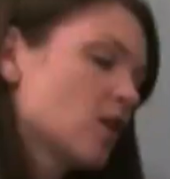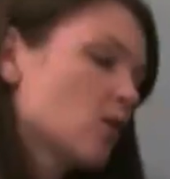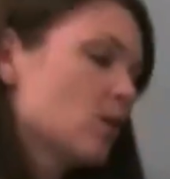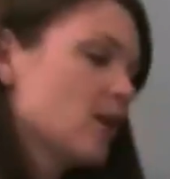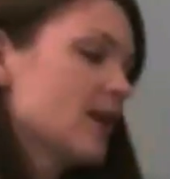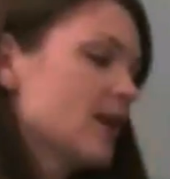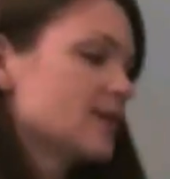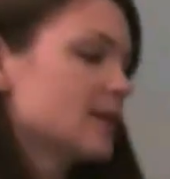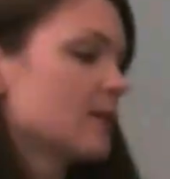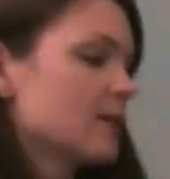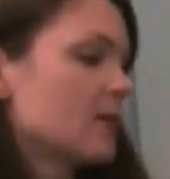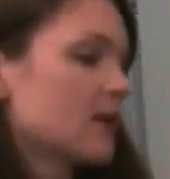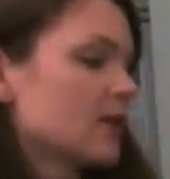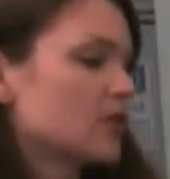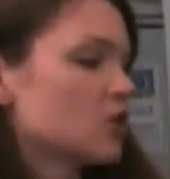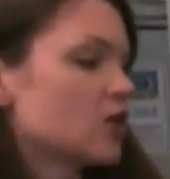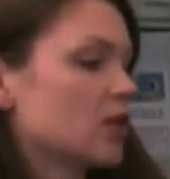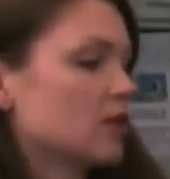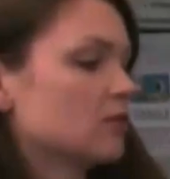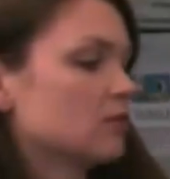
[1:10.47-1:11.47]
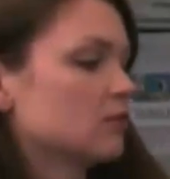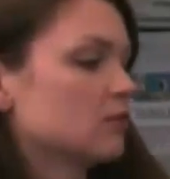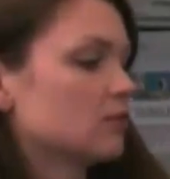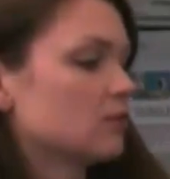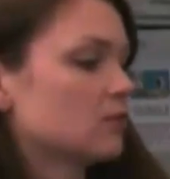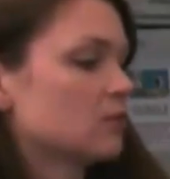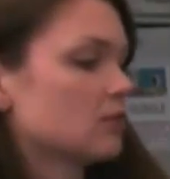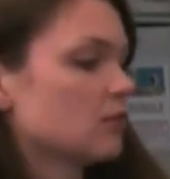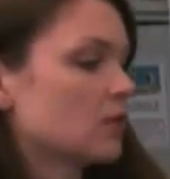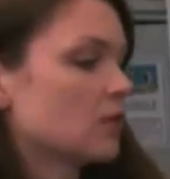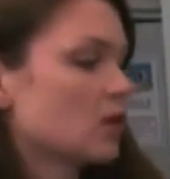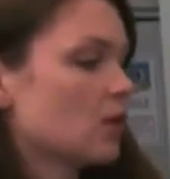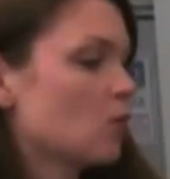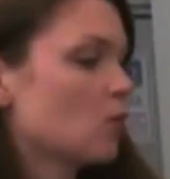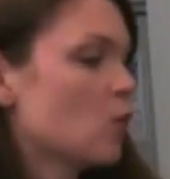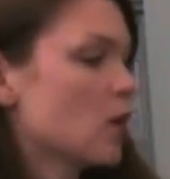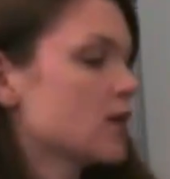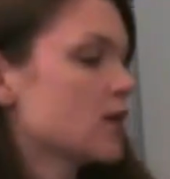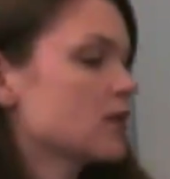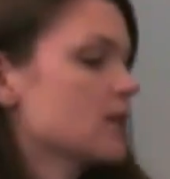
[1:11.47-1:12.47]
part of the national curriculum, they're
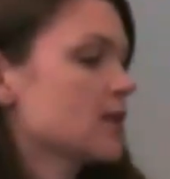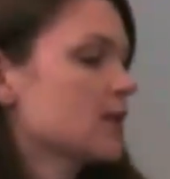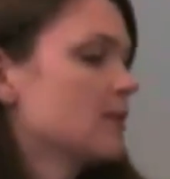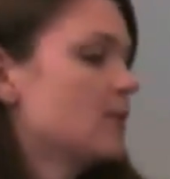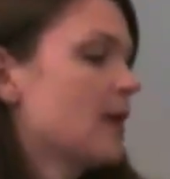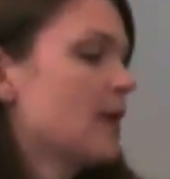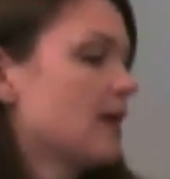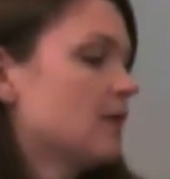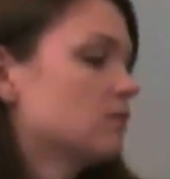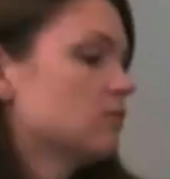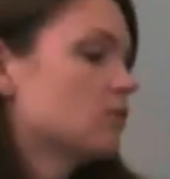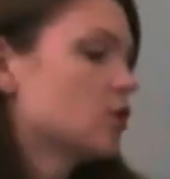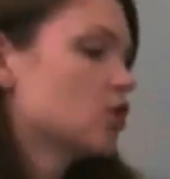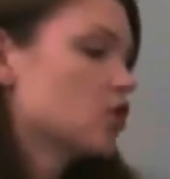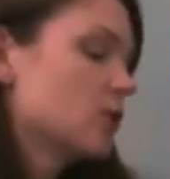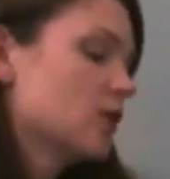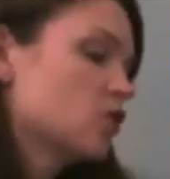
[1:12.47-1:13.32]
becoming more and more